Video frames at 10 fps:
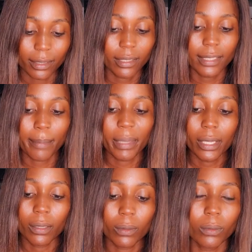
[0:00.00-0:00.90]
This is the
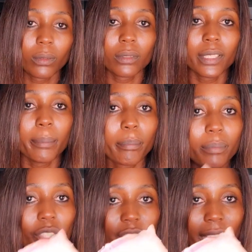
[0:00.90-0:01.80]
meal, the
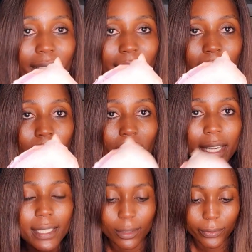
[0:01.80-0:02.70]
chicken
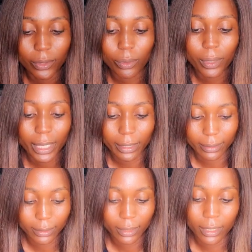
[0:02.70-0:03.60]
ready for
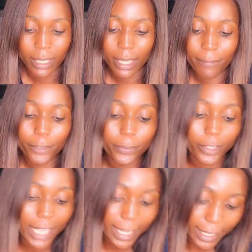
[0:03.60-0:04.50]
cooking. If you
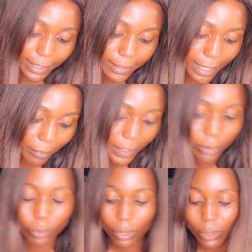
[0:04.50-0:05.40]
feel like I did
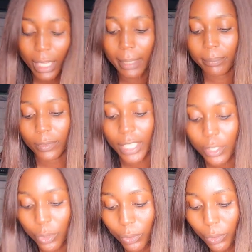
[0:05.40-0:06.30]
something
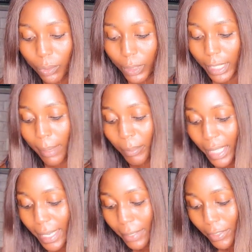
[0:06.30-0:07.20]
that you do, I
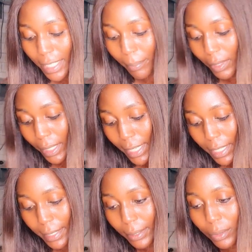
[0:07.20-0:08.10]
mean I left something I
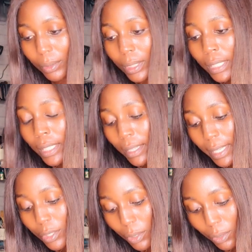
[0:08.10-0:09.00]
didn't do
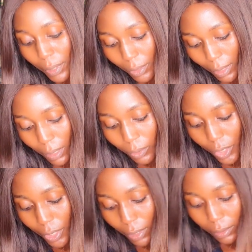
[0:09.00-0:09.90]
that you do in your
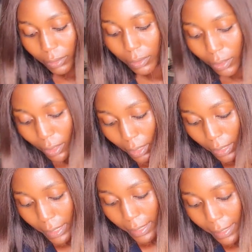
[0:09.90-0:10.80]
culture,
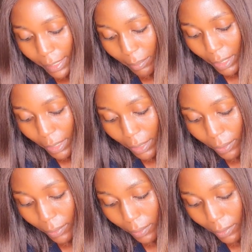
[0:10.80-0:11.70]
let me know.